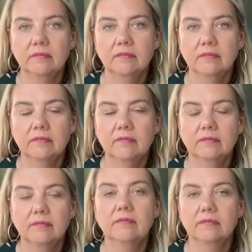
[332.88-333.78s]

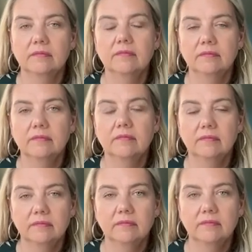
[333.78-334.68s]

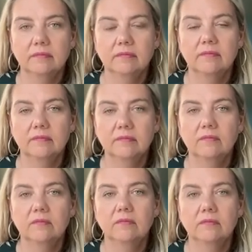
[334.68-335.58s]

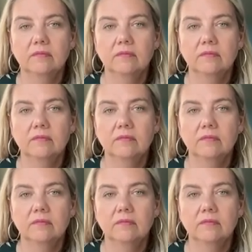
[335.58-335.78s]
No words are spoken by the person on screen.